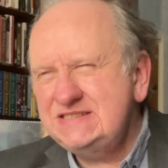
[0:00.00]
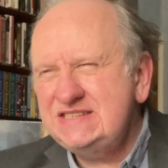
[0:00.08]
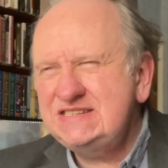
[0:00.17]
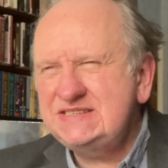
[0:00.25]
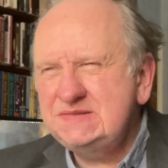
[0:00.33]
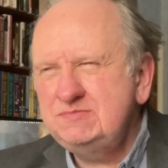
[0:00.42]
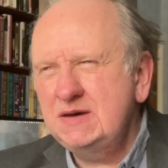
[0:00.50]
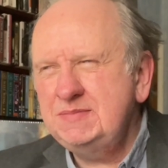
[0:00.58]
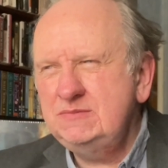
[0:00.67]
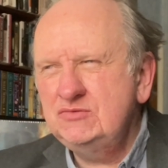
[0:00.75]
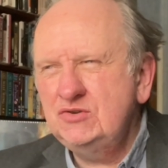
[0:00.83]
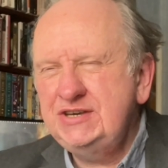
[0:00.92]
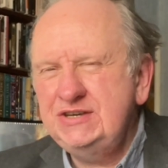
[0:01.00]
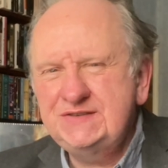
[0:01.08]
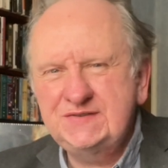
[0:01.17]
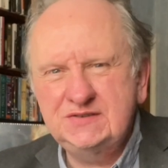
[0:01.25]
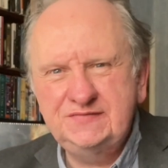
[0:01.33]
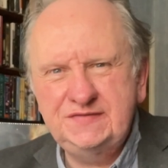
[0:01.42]
this might be more
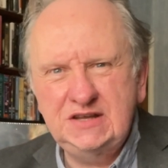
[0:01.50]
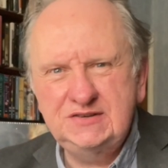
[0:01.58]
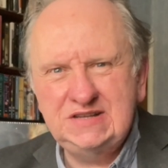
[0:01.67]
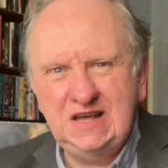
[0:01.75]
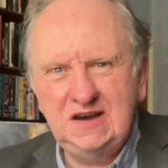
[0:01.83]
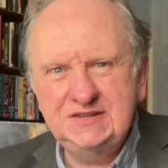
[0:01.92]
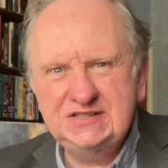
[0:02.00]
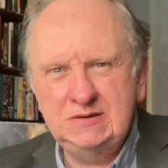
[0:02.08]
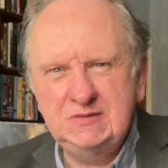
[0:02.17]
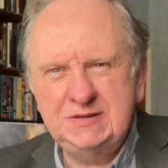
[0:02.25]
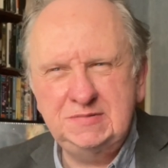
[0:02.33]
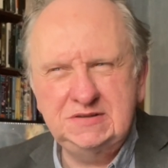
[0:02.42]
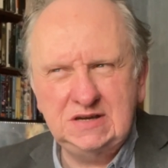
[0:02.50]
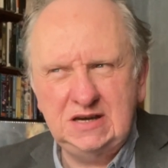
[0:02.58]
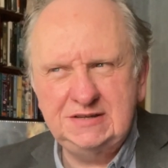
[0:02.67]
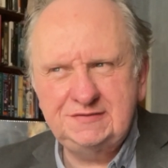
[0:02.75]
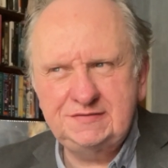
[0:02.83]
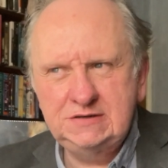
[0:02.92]
useful for those large companies, but it's
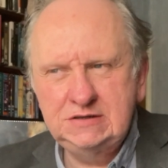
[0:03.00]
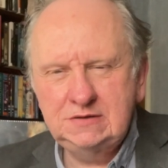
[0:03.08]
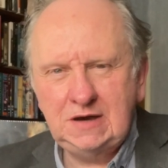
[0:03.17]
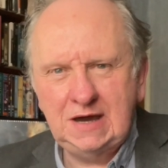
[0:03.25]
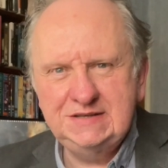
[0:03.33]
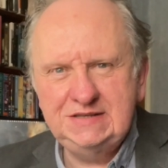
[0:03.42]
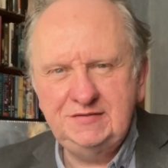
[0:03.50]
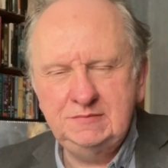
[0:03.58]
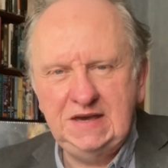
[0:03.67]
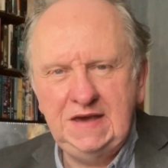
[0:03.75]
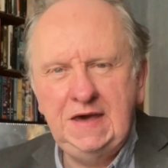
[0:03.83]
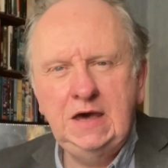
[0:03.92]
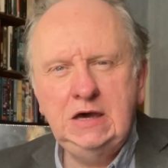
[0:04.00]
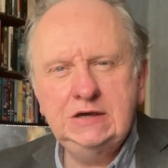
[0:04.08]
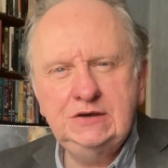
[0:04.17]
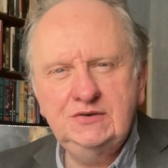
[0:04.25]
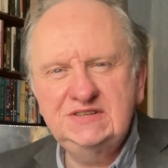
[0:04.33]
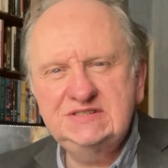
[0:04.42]
kind of handy for me.
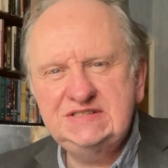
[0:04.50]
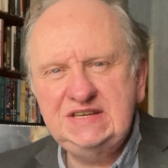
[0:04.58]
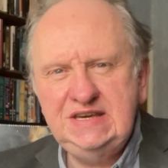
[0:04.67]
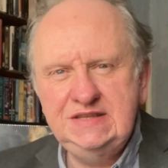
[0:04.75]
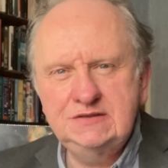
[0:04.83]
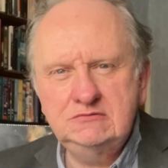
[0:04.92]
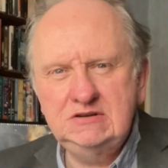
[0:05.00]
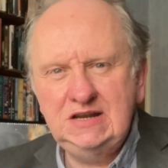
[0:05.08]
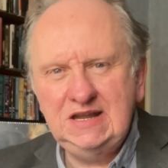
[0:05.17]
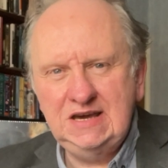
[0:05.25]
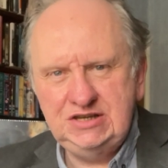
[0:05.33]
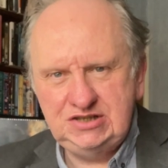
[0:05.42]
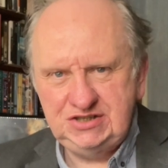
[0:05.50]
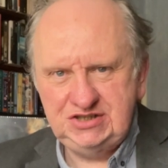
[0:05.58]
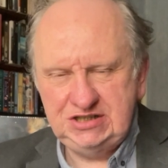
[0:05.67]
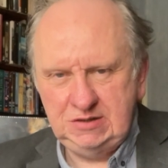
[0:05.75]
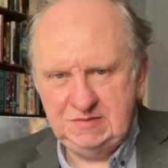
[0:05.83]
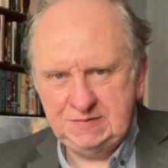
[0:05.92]
You can see the
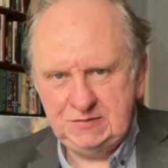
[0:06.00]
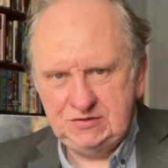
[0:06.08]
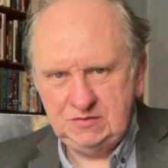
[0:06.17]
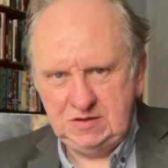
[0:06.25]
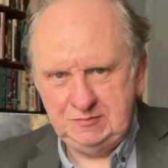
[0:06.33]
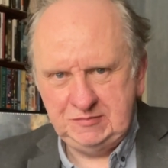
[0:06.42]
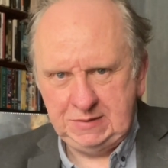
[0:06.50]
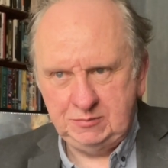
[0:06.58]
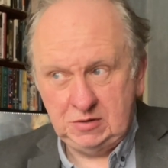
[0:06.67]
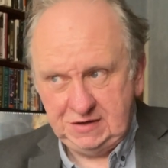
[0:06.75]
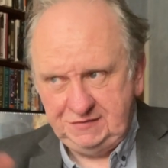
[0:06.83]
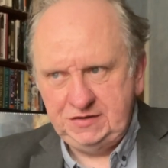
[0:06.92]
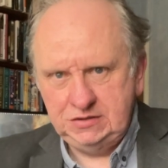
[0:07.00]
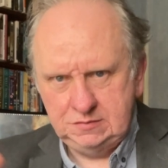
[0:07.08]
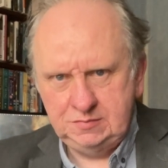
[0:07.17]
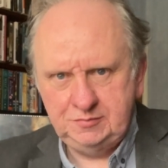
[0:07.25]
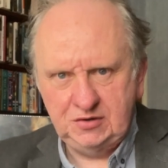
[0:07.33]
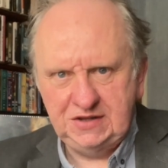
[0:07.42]
relationships between people if
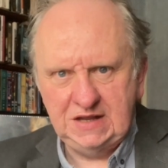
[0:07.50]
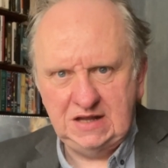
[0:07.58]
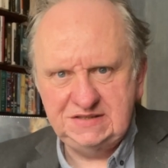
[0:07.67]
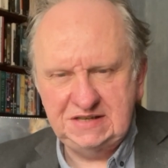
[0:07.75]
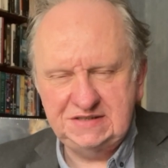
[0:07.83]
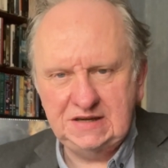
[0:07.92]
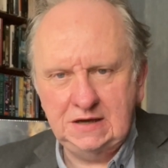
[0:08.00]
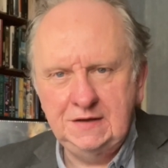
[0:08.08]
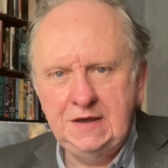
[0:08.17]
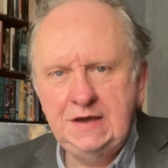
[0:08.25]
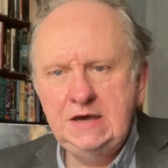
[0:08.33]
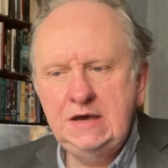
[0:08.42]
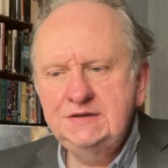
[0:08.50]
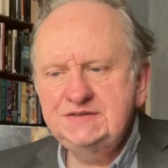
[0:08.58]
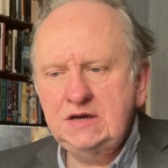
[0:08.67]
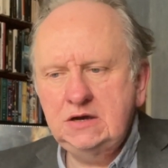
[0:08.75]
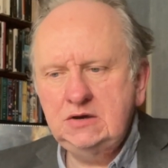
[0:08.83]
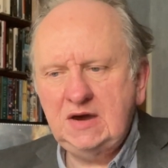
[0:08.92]
you put in that detail.
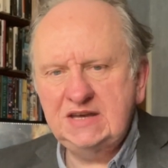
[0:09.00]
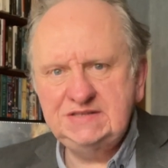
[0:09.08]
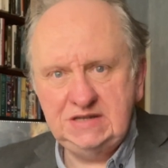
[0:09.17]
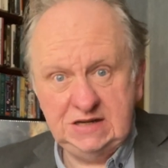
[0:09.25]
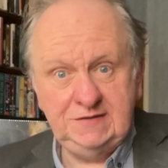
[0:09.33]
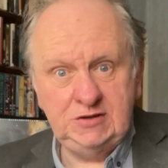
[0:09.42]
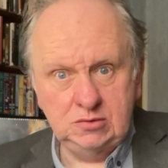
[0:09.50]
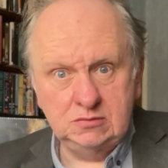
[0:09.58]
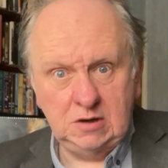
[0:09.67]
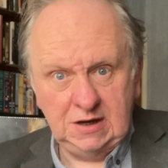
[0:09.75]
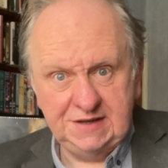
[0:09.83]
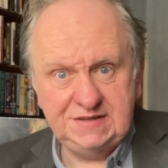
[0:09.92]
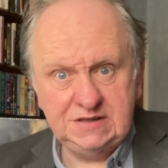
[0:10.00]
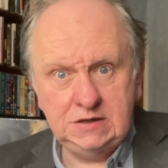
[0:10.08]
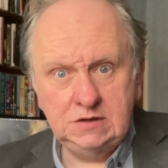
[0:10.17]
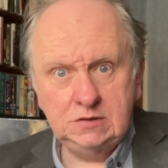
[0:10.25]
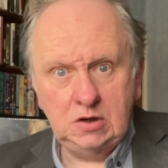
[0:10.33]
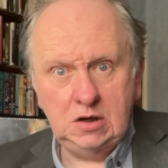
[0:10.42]
So as an individual
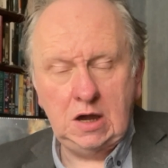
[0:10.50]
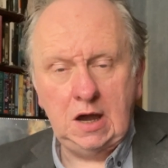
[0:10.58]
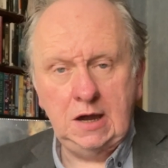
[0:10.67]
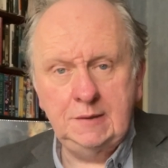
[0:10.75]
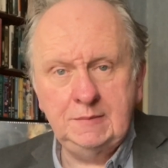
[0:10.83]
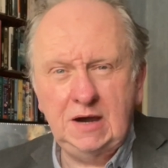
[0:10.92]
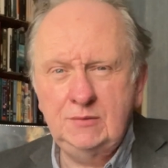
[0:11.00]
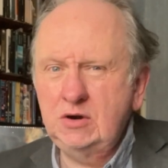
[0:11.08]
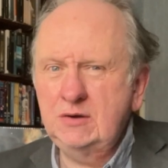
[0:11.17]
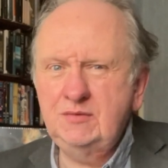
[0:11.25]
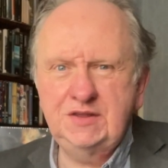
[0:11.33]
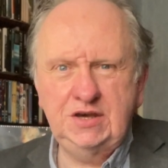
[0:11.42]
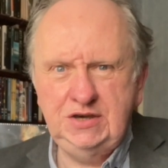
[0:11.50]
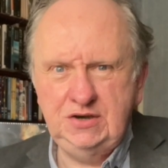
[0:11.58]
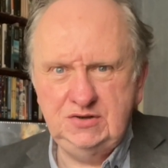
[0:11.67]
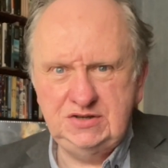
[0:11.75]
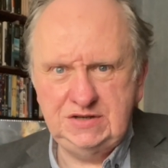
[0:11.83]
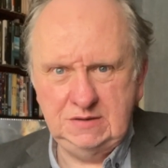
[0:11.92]
writer, I work with a
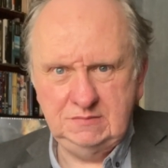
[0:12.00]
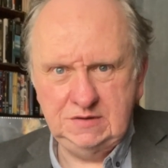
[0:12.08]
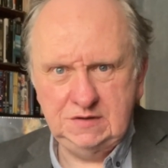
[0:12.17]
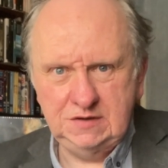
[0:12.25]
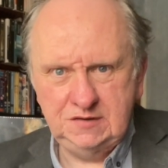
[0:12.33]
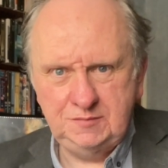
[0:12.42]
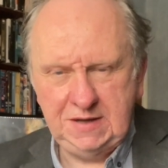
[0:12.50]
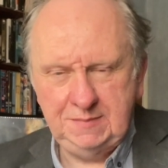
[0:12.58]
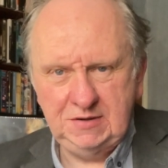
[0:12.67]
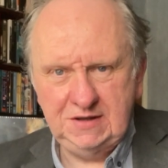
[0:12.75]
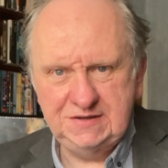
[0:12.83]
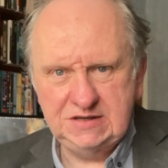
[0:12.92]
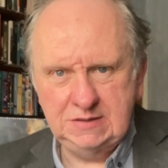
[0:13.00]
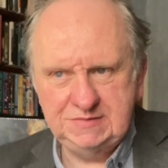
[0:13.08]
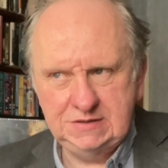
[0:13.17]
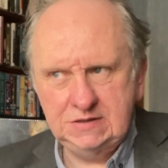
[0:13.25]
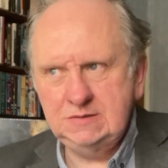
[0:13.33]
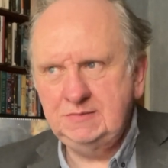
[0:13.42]
huge number of people at times,
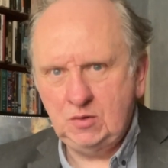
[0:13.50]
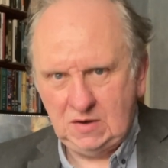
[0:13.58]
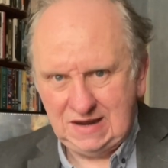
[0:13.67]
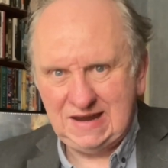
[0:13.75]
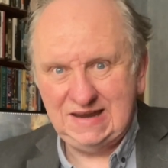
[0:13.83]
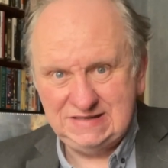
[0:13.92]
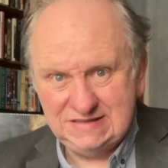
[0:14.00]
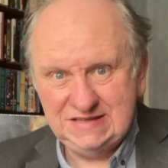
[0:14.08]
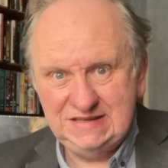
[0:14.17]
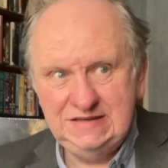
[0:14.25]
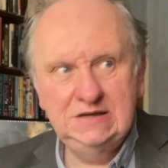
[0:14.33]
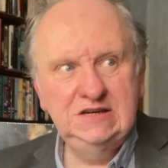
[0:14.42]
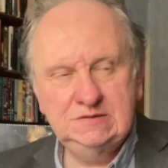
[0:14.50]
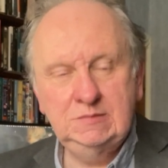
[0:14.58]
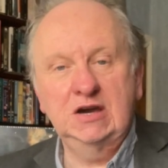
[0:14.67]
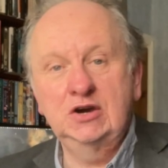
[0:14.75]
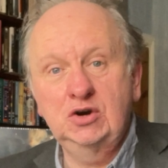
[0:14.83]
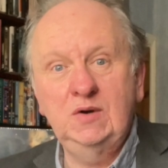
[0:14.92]
and it can be quite handy to
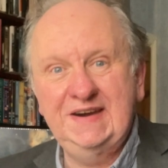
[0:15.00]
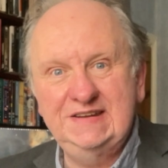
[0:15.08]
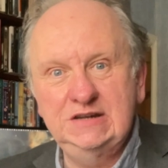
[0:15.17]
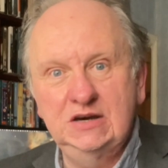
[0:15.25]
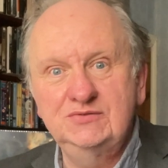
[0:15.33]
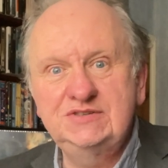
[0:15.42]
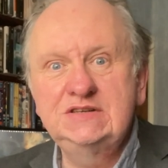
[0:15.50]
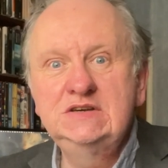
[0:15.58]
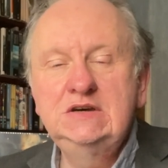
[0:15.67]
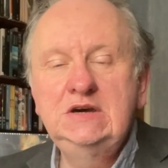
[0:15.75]
make a quick note